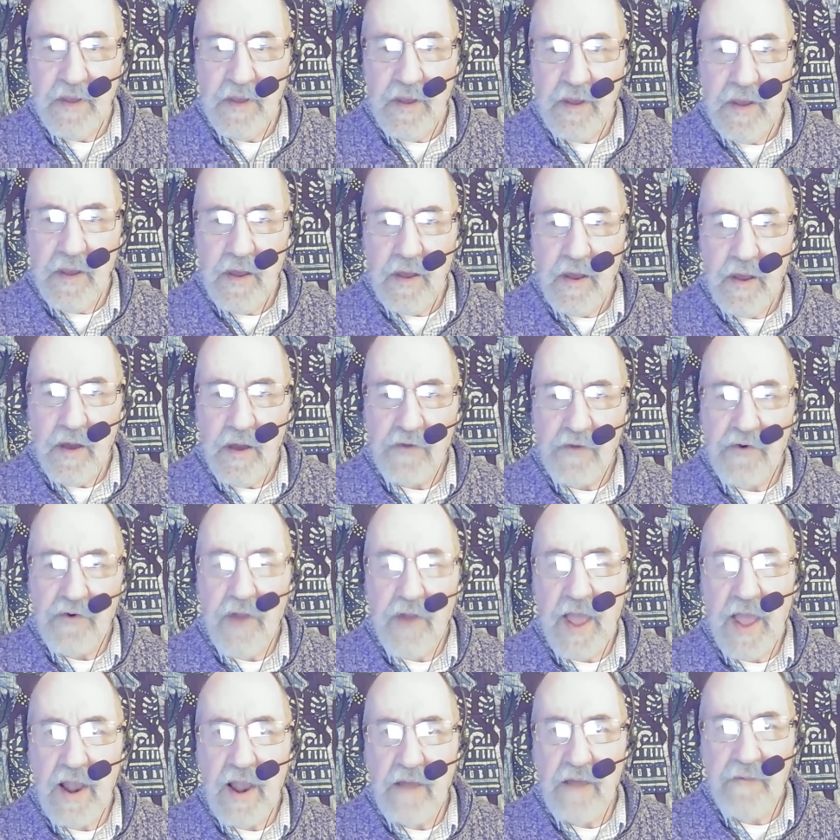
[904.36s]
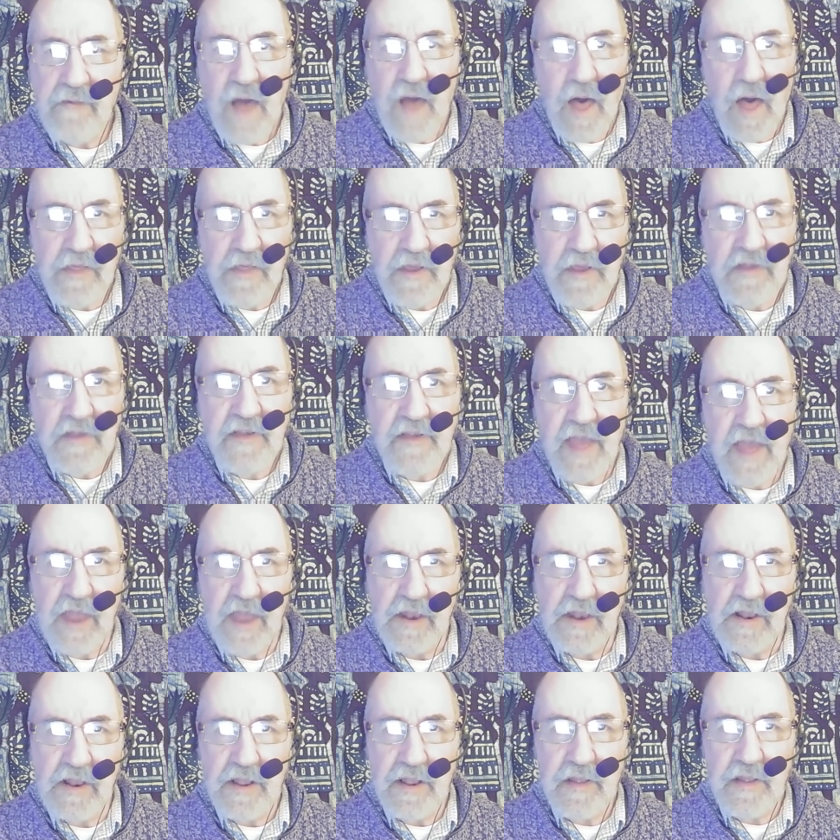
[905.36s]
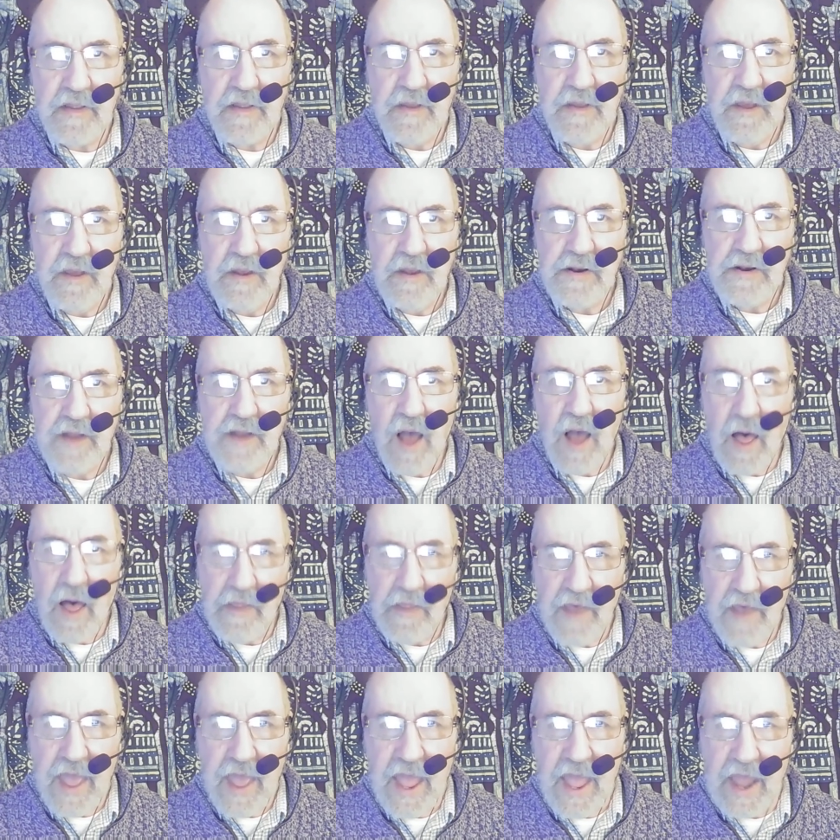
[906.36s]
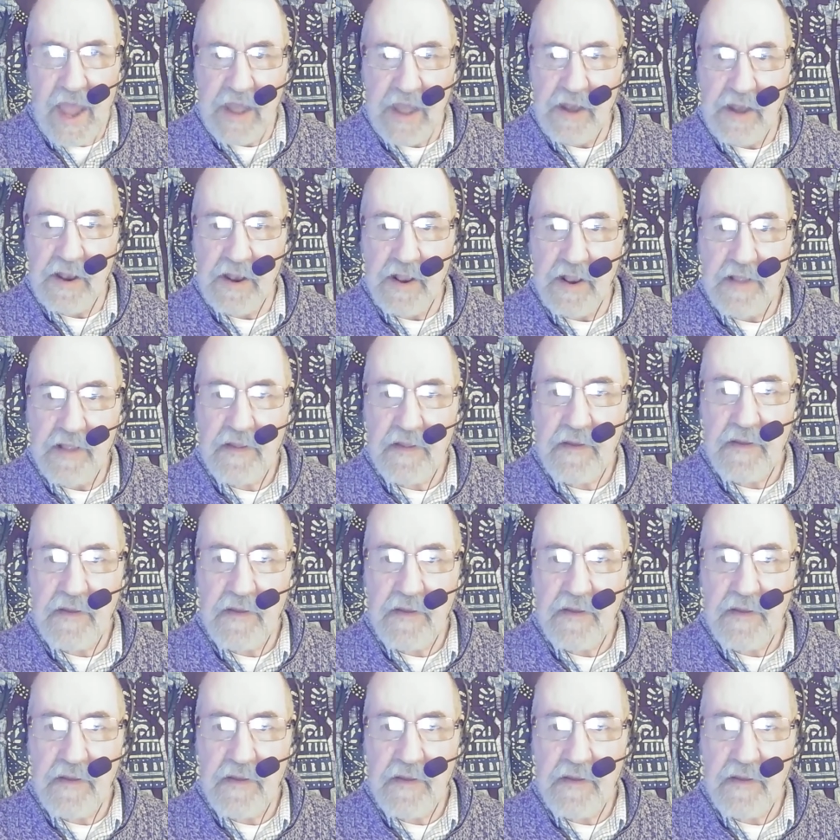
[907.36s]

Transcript: a trail of other scents to other ends.